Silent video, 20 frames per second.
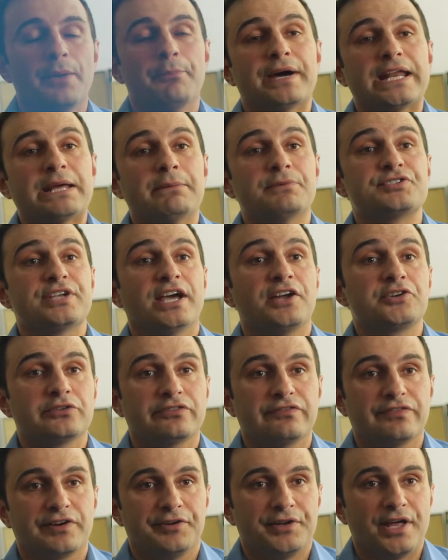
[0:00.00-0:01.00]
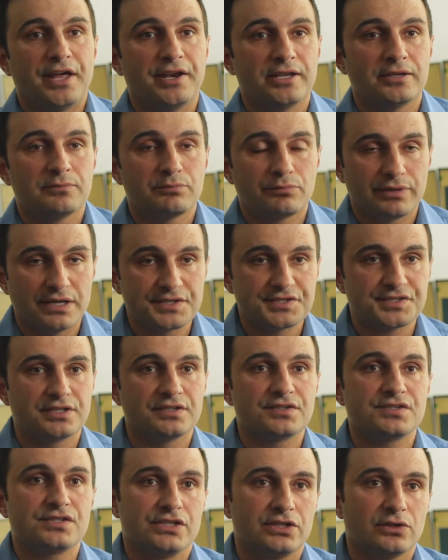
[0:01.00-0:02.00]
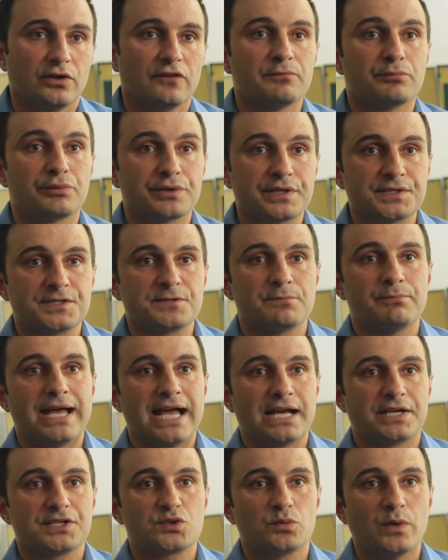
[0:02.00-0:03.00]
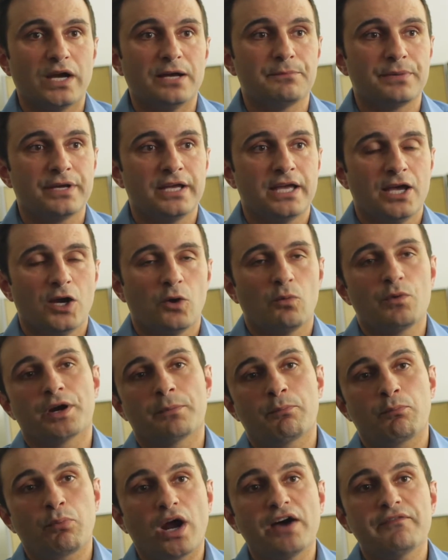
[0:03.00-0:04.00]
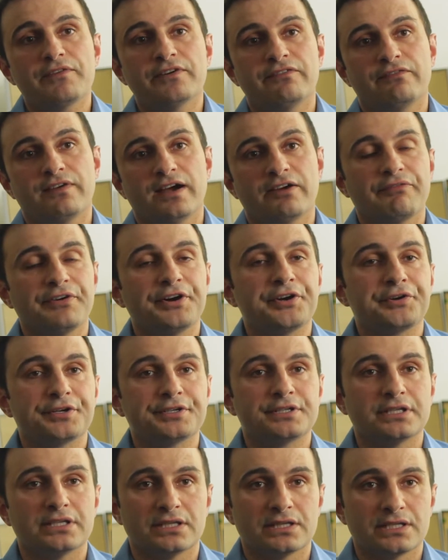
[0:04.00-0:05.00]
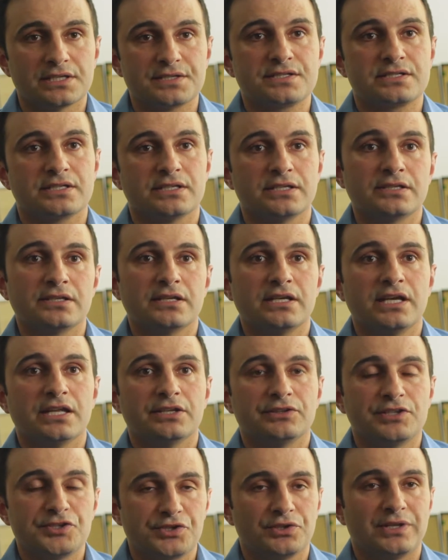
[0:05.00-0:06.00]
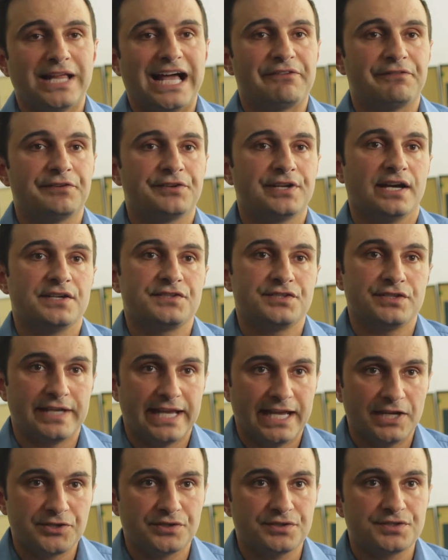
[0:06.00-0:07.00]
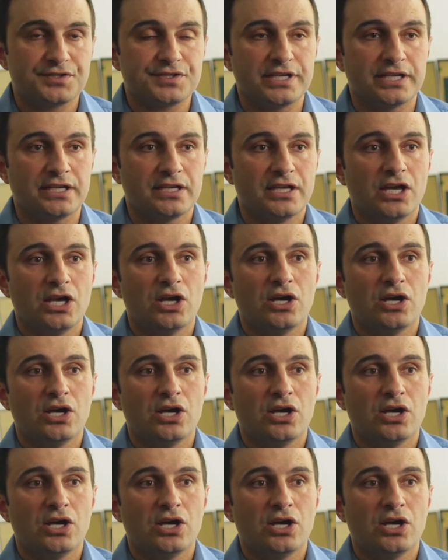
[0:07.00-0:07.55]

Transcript: My name is Andrew Ferdani, President and CEO of BreezeMaxWeb. We are a Profit 500 listed digital advertising agency